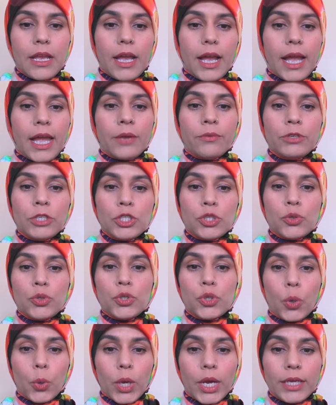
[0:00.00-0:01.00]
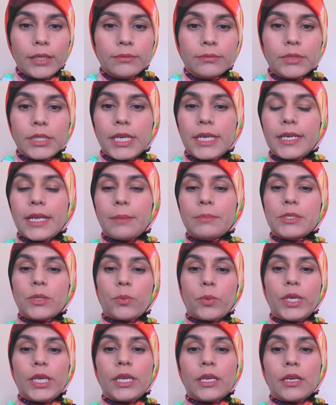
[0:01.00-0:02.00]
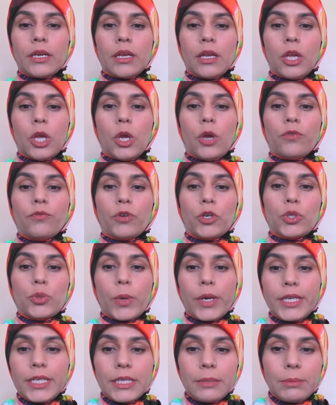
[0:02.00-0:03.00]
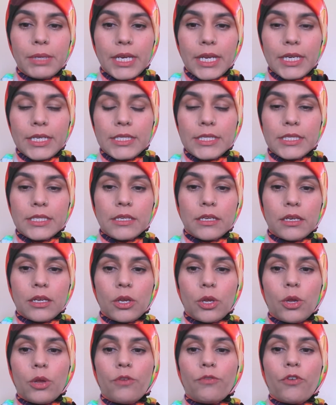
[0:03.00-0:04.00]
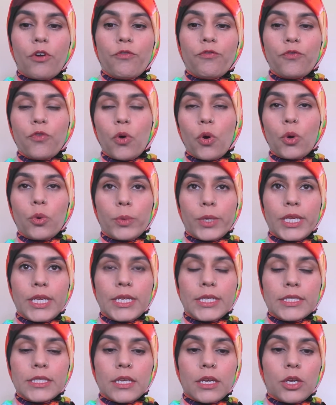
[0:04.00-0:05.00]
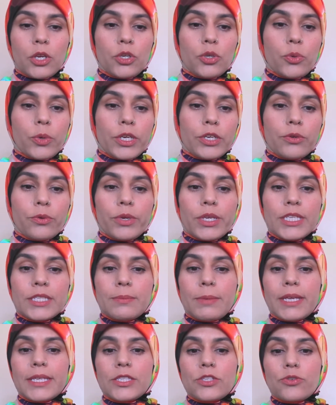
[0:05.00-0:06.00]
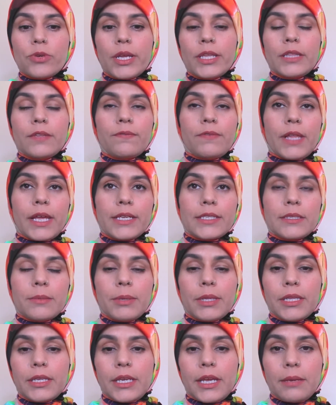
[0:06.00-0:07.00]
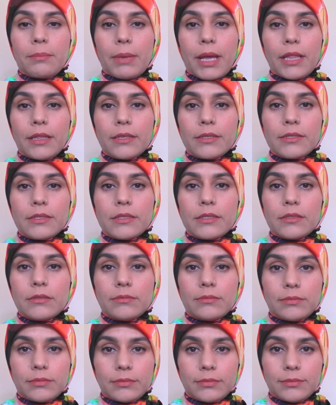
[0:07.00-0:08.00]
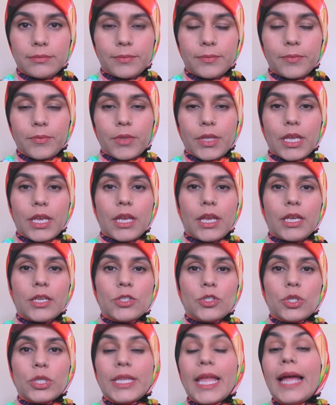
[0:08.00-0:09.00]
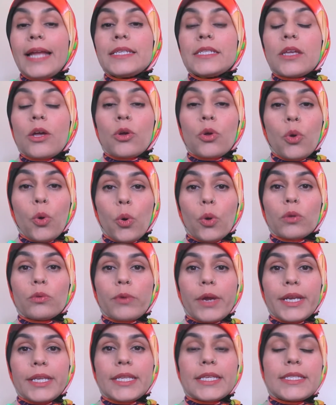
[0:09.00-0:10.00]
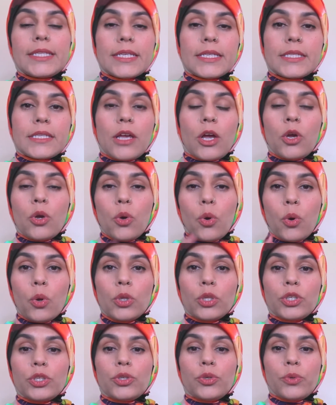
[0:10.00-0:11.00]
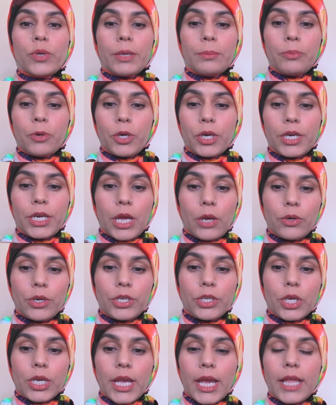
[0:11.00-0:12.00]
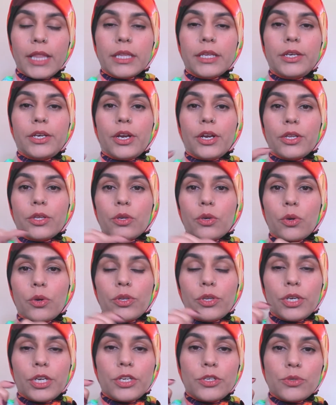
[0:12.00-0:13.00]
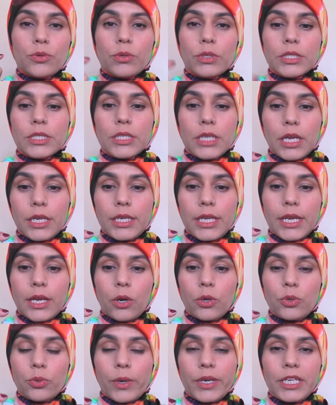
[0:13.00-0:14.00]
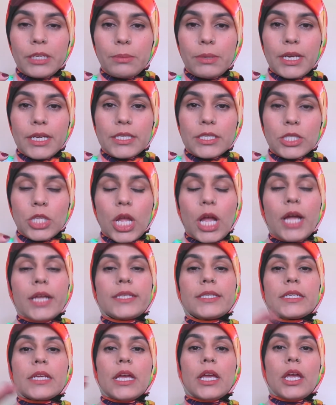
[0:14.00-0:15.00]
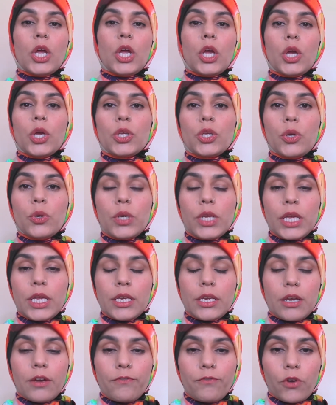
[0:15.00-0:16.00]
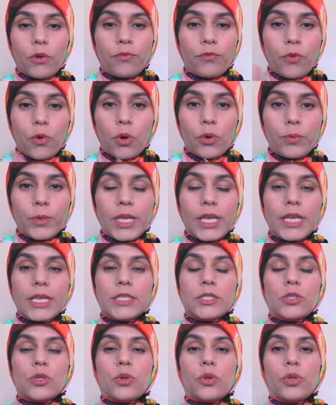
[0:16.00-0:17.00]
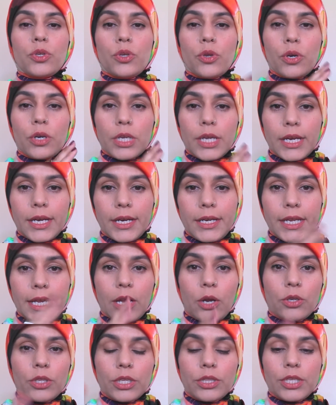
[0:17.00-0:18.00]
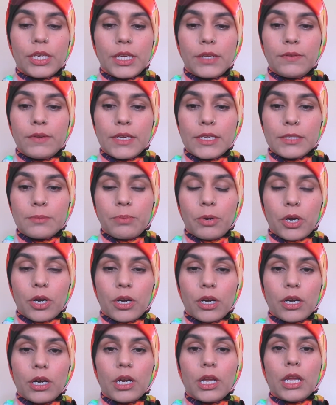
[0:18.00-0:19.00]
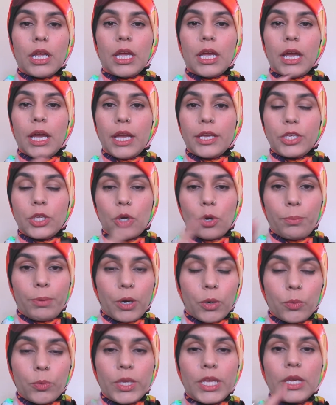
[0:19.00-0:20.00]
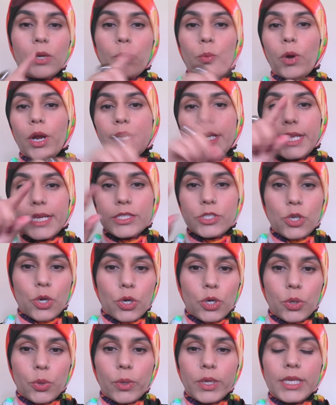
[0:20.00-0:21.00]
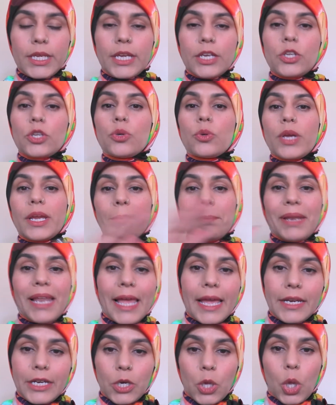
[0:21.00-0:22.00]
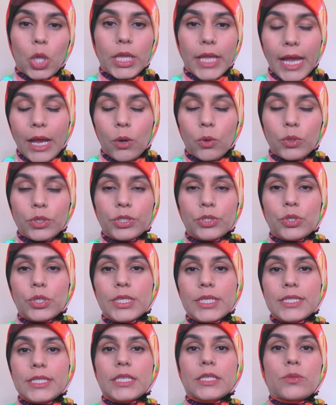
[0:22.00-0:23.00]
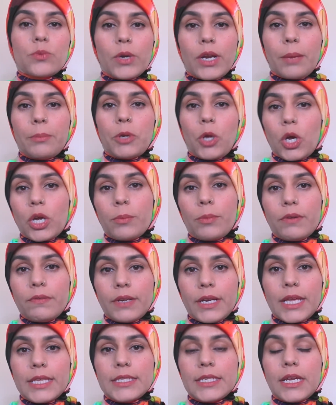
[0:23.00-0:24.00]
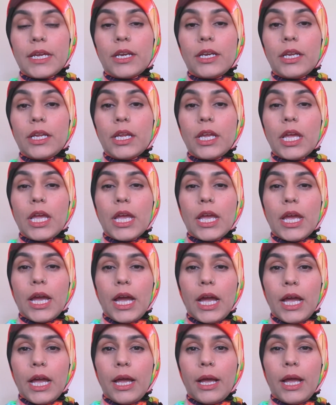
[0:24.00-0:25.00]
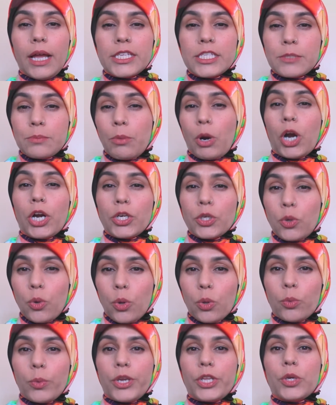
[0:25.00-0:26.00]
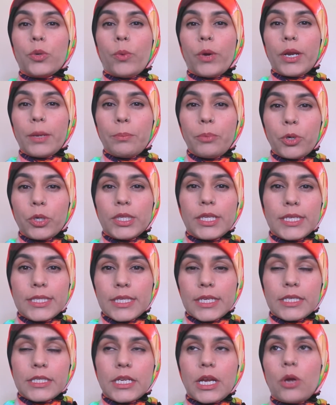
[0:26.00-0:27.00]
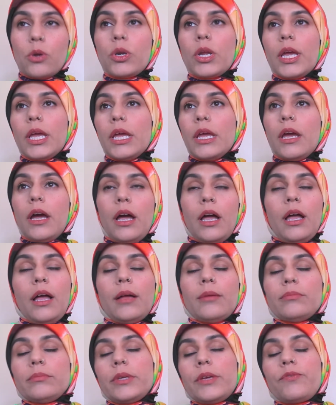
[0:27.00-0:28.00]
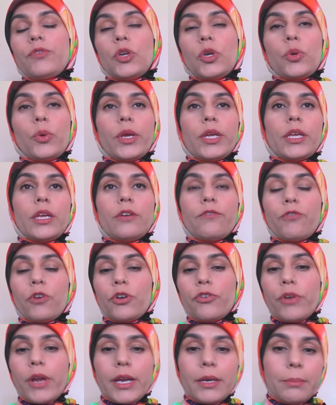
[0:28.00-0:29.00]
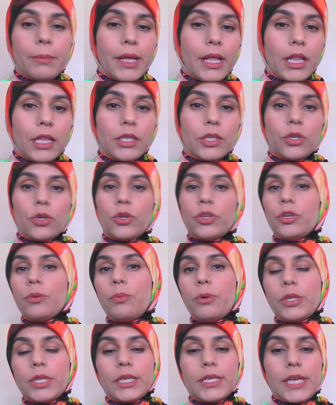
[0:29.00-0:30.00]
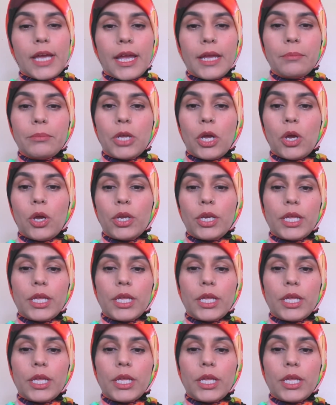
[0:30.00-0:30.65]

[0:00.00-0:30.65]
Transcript: I will do yoga 3 times a week for 20 minutes for 4 weeks to increase my strength, flexibility, and balance. So that's a goal, right? This is a goal. You can put it down in your calendar. You need to take out 20-minute slots. You need for 4 weeks. So you're gonna take out the 3 weeks per week, what days you're doing it. You can plan it all out. So this is what I'm talking about when I say a SMART goal, where you want to put these things down. If you're doing it for treadmill, you put the time down,